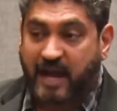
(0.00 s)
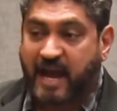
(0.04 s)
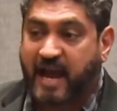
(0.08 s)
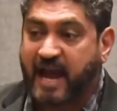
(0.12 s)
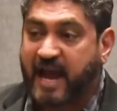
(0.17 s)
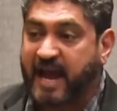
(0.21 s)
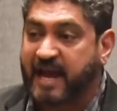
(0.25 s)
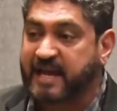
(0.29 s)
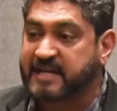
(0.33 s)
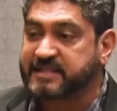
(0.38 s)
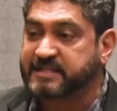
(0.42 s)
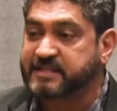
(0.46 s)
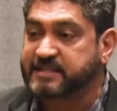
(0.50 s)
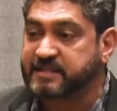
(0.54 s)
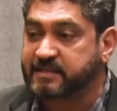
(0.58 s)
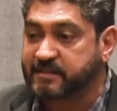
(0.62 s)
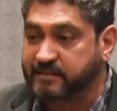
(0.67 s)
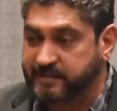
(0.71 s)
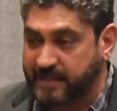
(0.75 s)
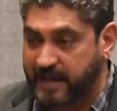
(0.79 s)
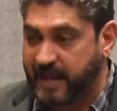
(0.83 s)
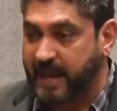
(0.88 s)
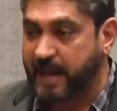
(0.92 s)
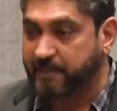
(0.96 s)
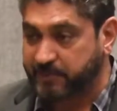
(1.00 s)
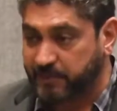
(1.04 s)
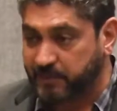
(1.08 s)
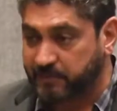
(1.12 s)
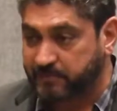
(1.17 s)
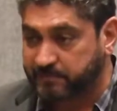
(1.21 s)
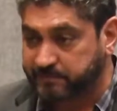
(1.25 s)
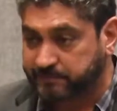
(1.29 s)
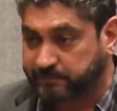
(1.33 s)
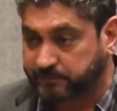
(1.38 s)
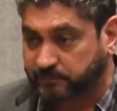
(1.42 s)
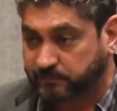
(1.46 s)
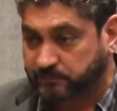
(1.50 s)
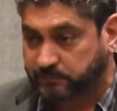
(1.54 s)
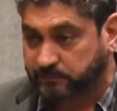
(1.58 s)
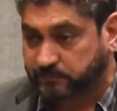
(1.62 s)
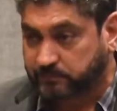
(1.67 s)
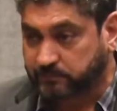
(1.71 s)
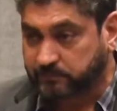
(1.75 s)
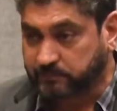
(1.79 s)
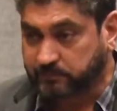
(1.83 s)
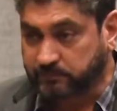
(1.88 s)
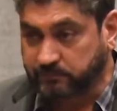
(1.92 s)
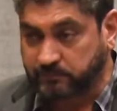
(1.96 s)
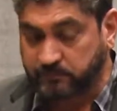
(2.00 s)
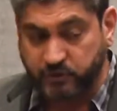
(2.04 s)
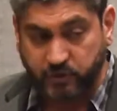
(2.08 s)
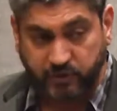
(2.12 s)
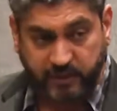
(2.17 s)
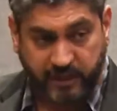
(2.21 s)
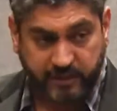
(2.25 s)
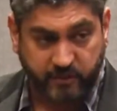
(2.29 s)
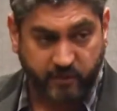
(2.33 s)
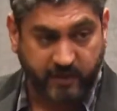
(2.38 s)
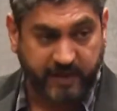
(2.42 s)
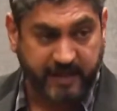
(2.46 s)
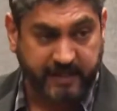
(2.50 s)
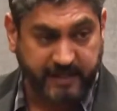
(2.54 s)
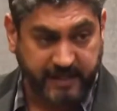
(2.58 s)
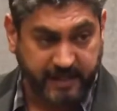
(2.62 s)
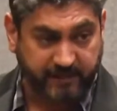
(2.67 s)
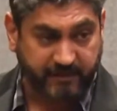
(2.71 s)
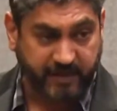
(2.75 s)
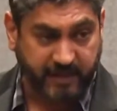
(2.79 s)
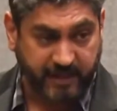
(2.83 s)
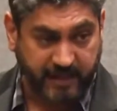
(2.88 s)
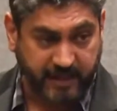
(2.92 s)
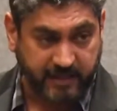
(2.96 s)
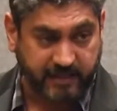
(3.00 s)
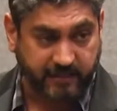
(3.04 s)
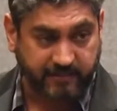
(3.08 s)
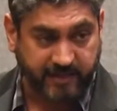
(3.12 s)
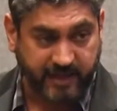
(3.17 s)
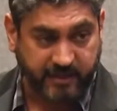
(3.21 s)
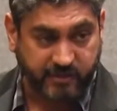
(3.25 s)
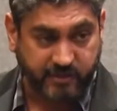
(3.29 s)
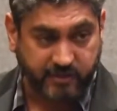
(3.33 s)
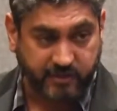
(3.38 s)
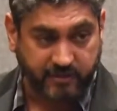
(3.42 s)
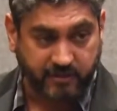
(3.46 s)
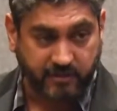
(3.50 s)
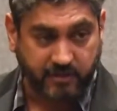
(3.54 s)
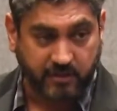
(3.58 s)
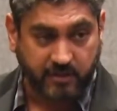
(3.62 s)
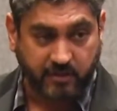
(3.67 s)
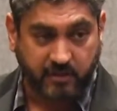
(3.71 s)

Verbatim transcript: as they happen so that you can take corrective action?